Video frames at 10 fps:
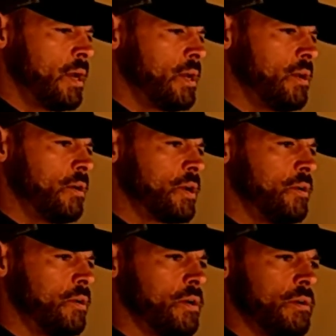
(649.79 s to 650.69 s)
You know, you're
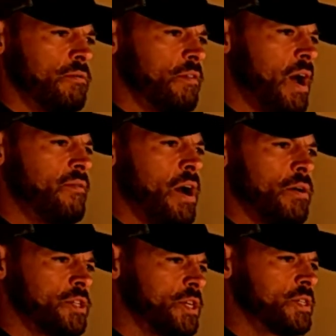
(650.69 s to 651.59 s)
doing 5
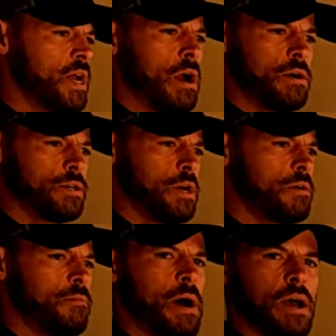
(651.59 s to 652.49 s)
hours, 6 hours,
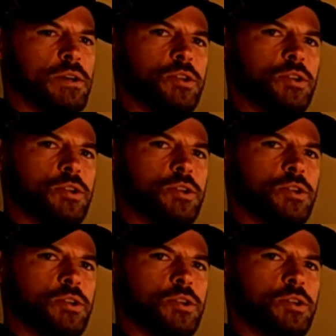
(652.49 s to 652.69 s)
100 miles,